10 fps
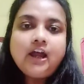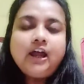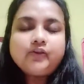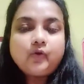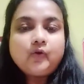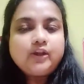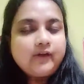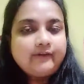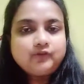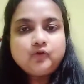So you
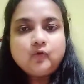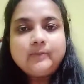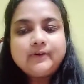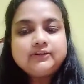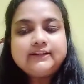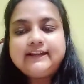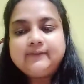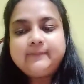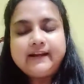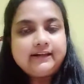have to know about the death
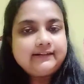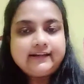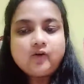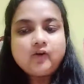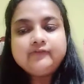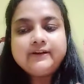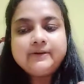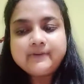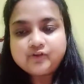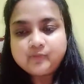penalty and all very
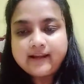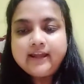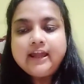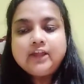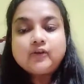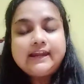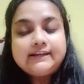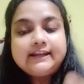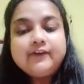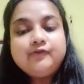much well. So
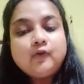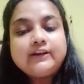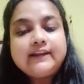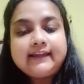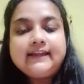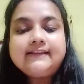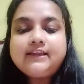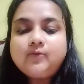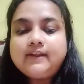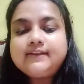India vote against
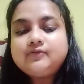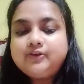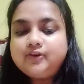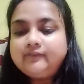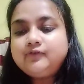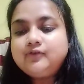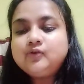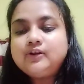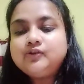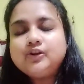UN's draft
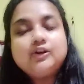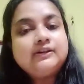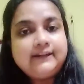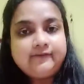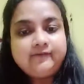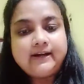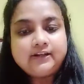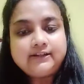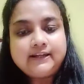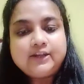resolution on death
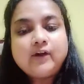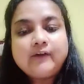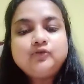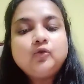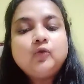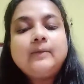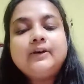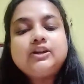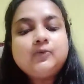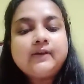penalty. You have to know
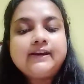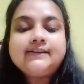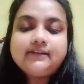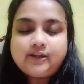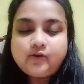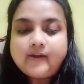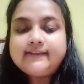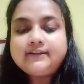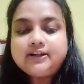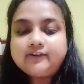about UN's
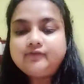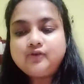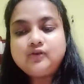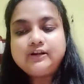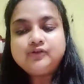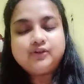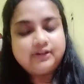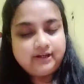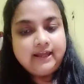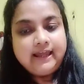draft resolution
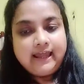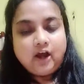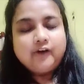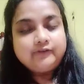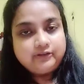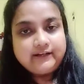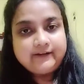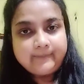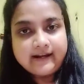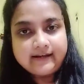on death
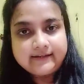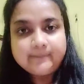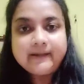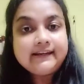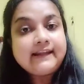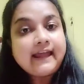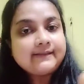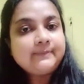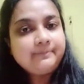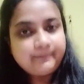penalty, but it has
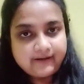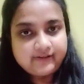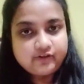been passed.